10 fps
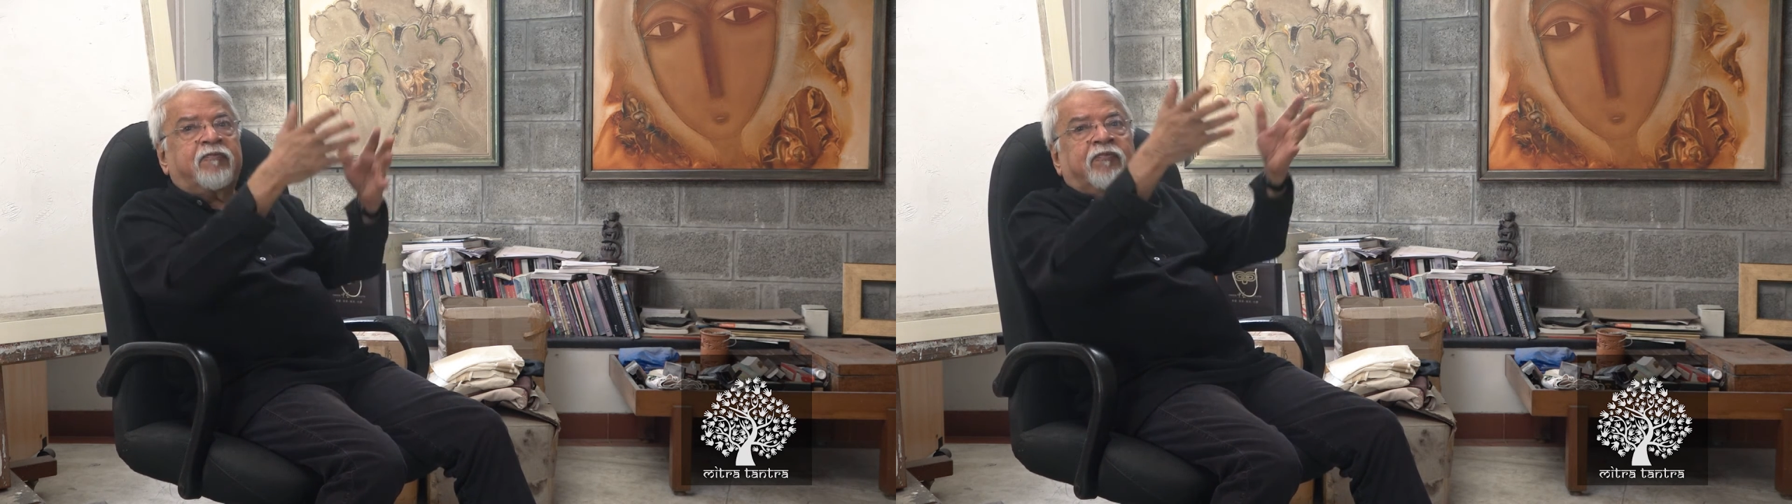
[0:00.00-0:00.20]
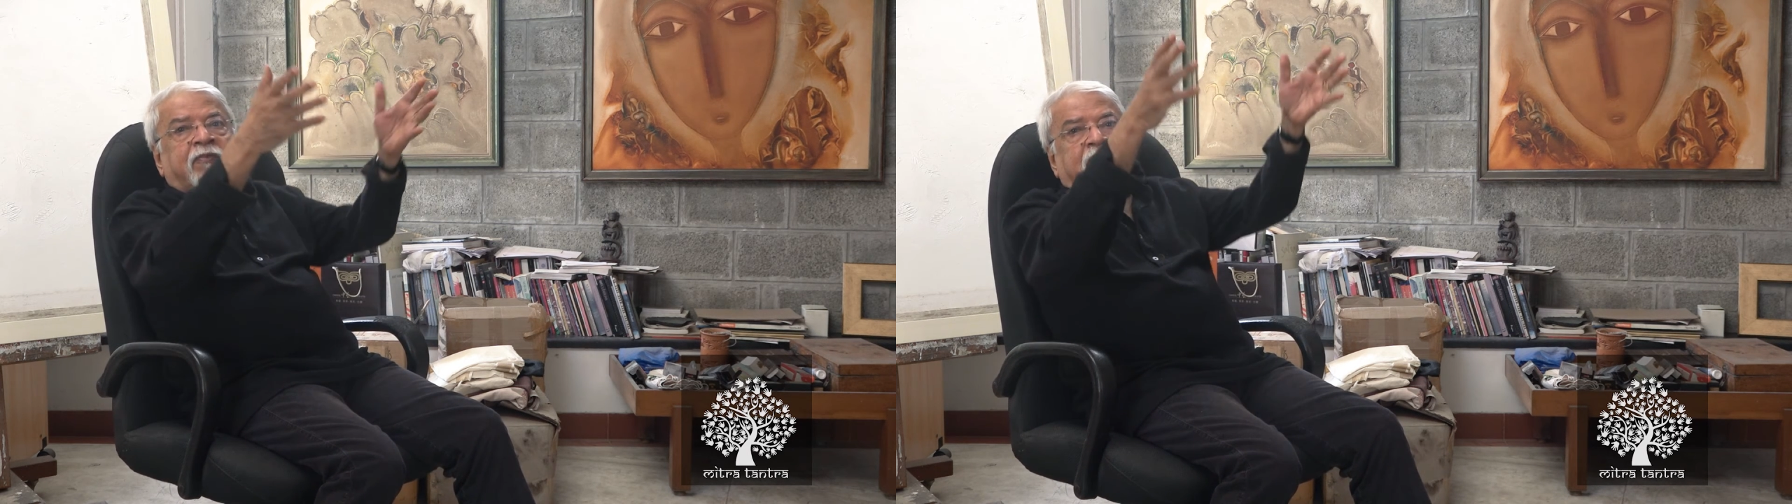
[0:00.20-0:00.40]

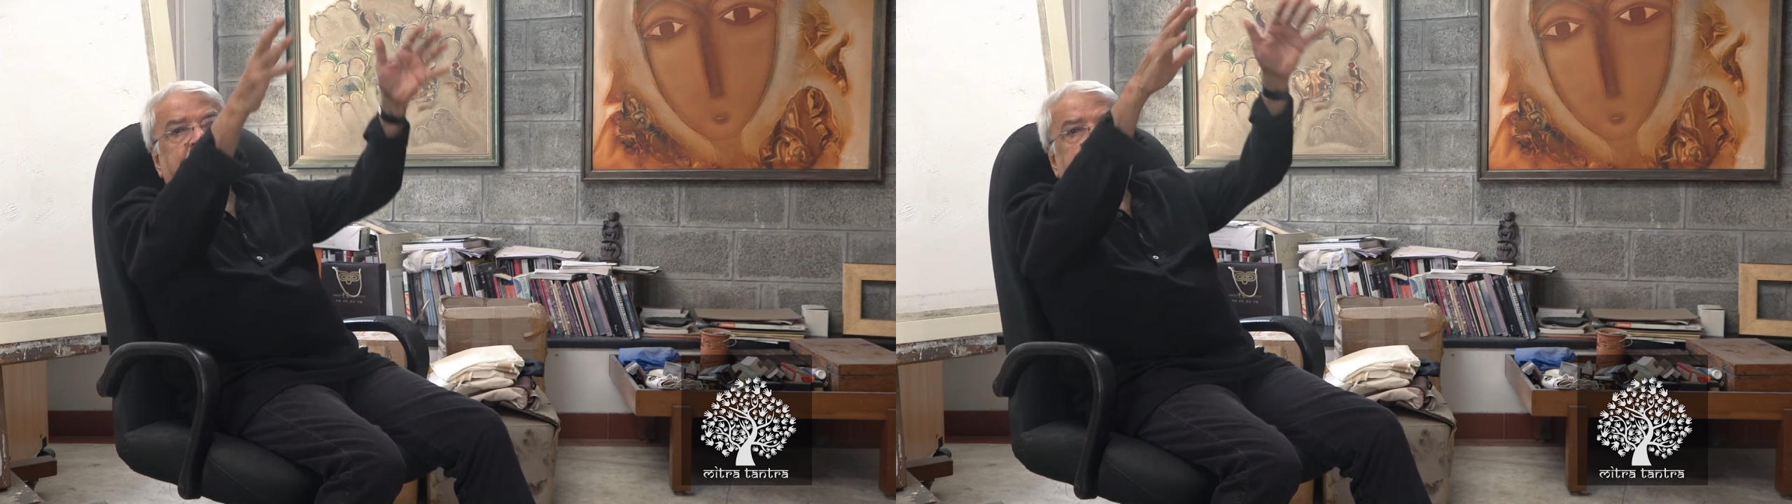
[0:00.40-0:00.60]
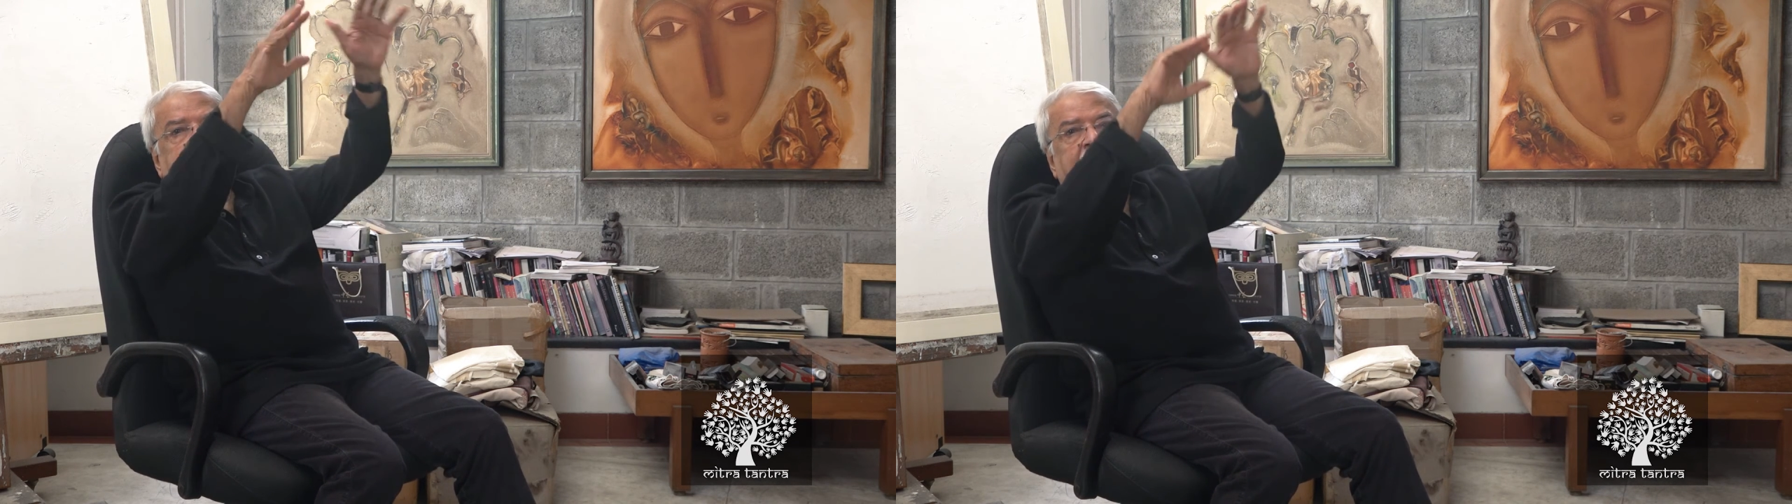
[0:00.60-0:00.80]

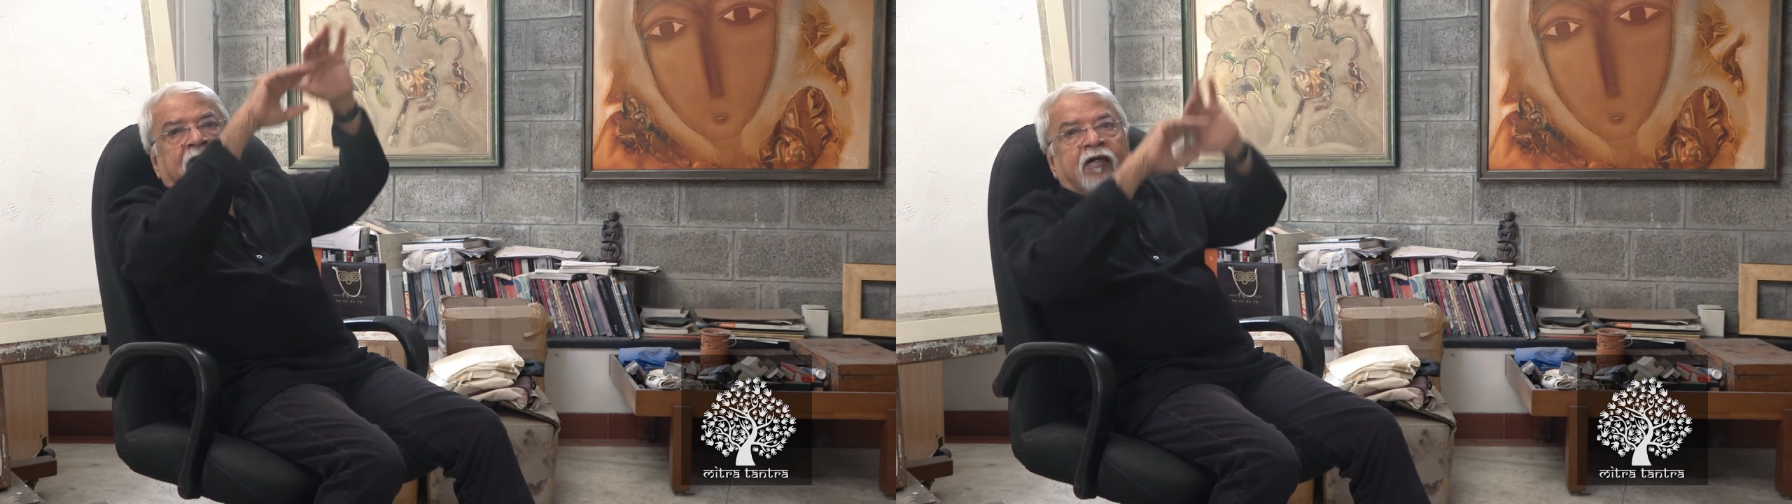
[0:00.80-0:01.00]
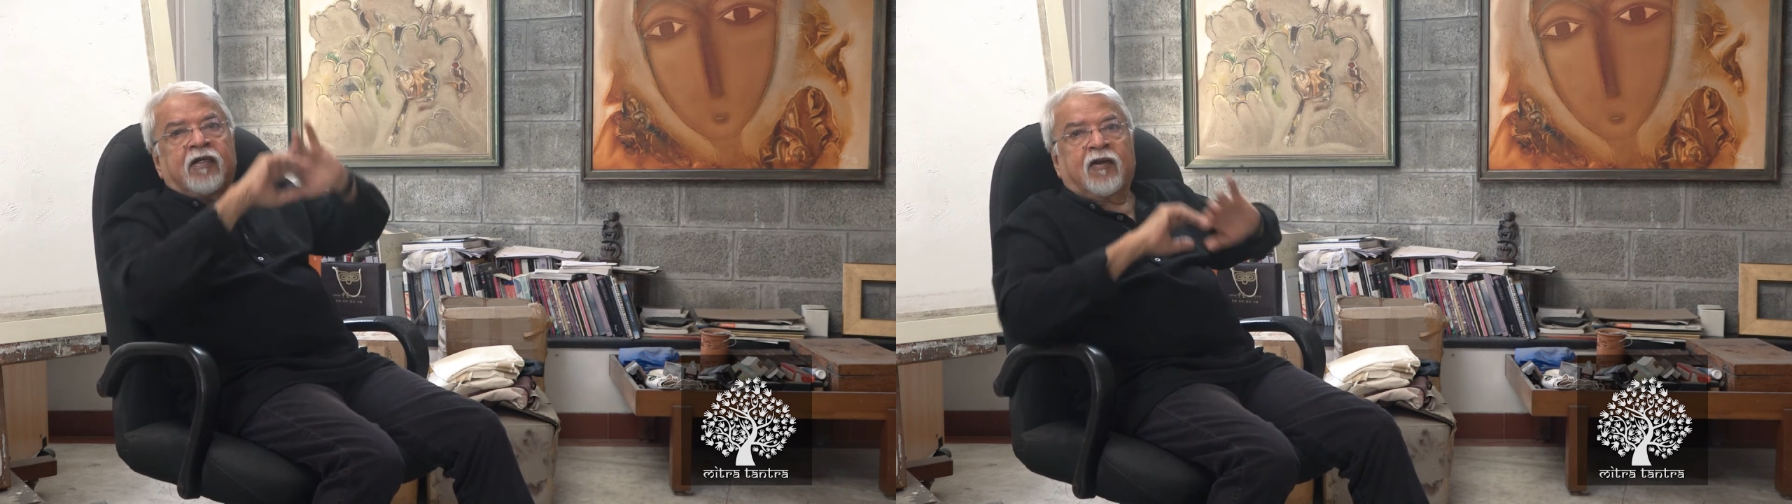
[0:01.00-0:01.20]

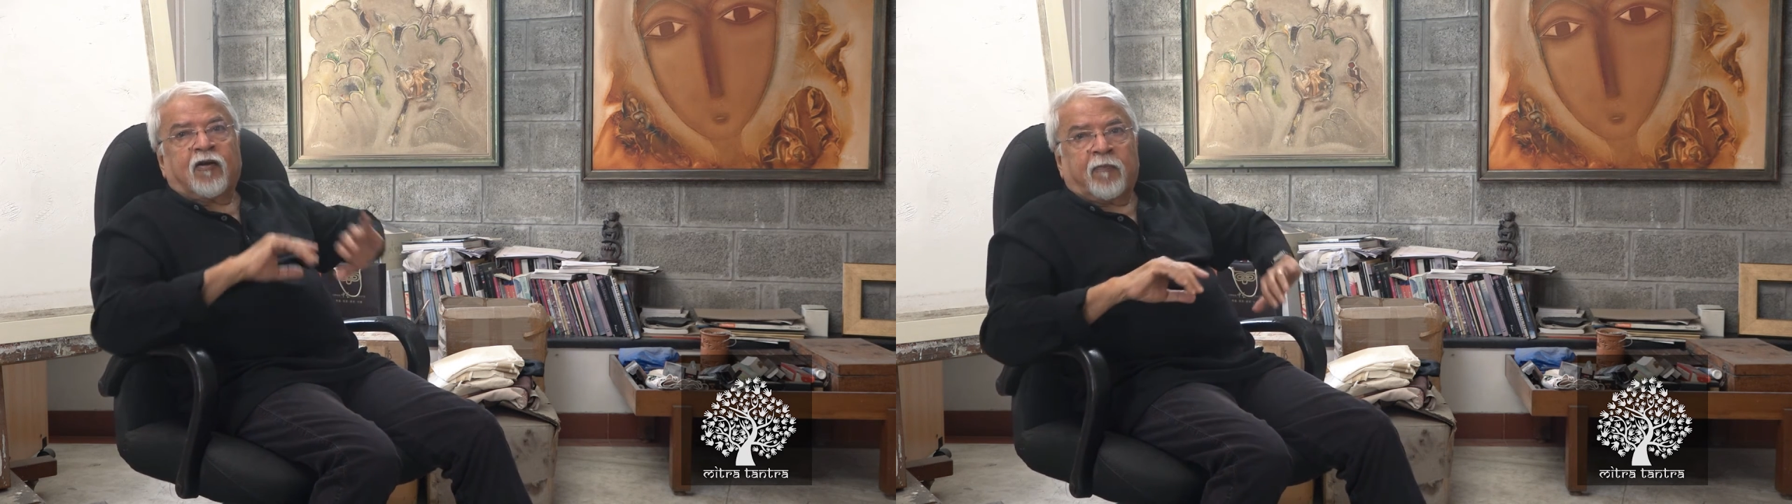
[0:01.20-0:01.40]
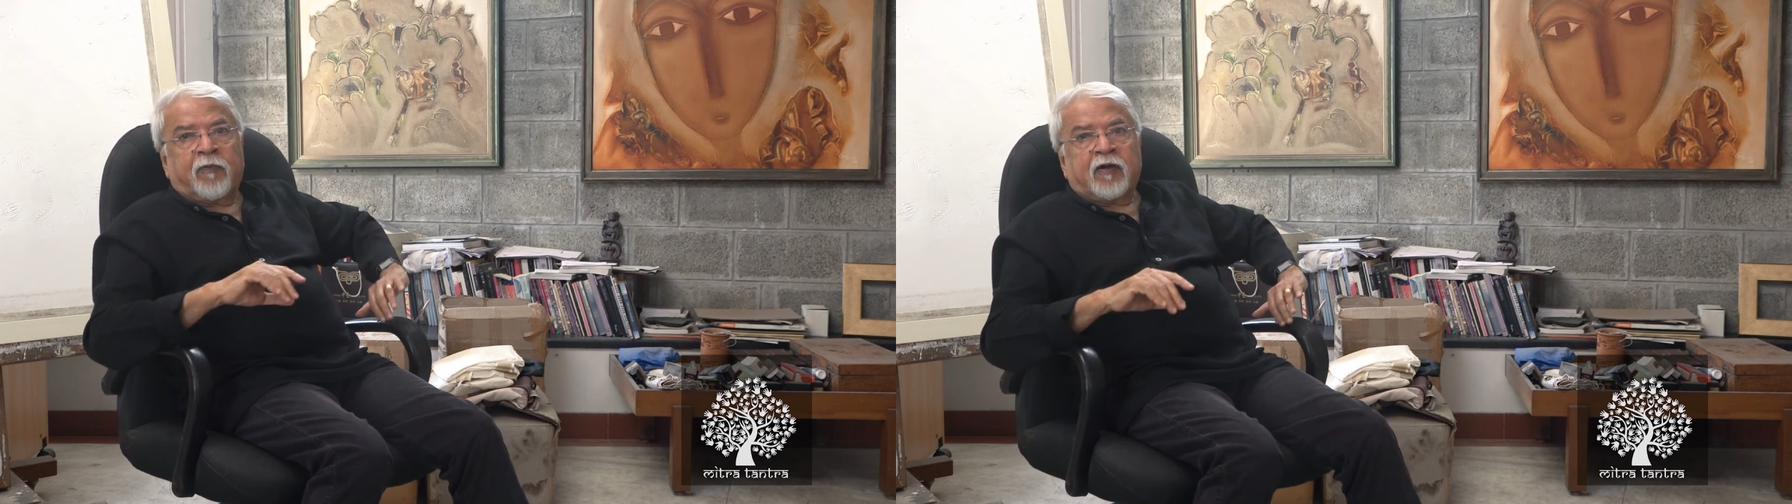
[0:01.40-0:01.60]
uh,
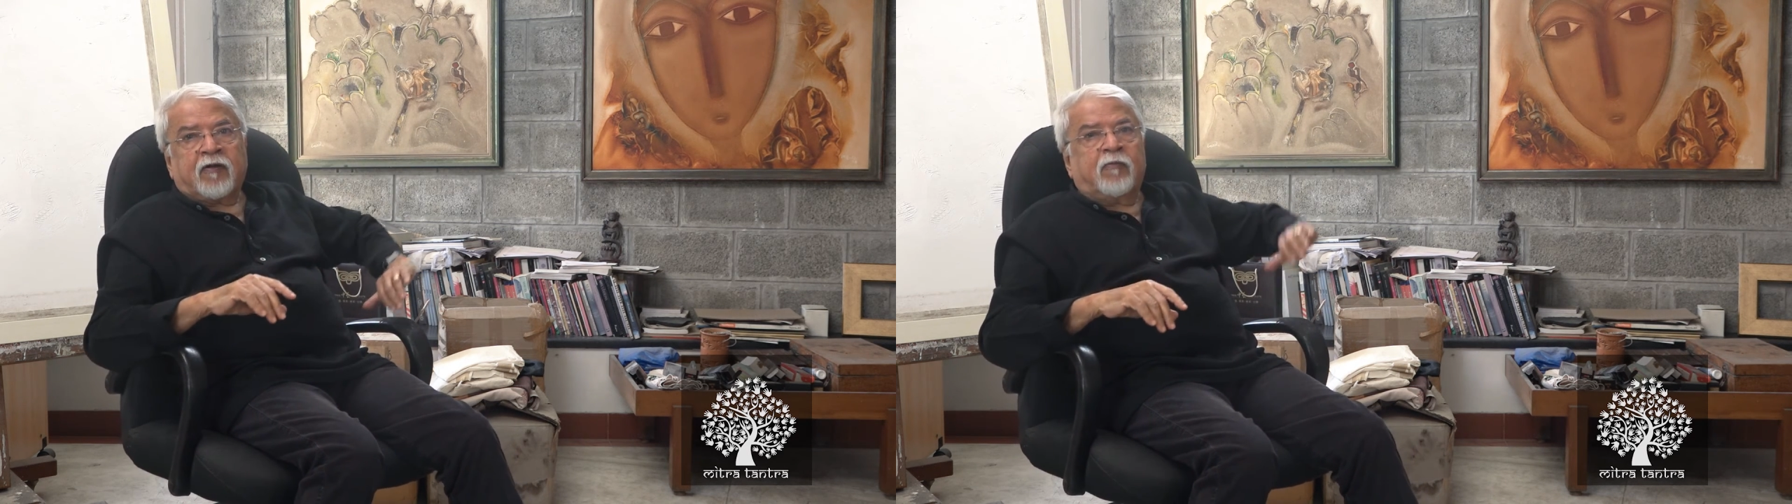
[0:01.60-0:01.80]
copper,